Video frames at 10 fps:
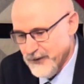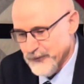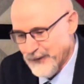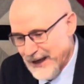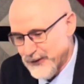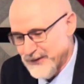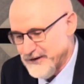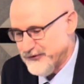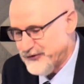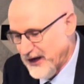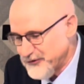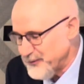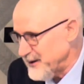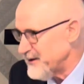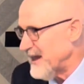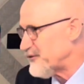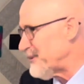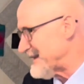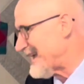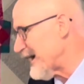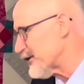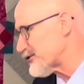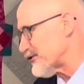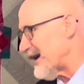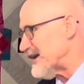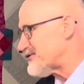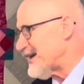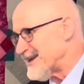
rather than judgment that's been characterized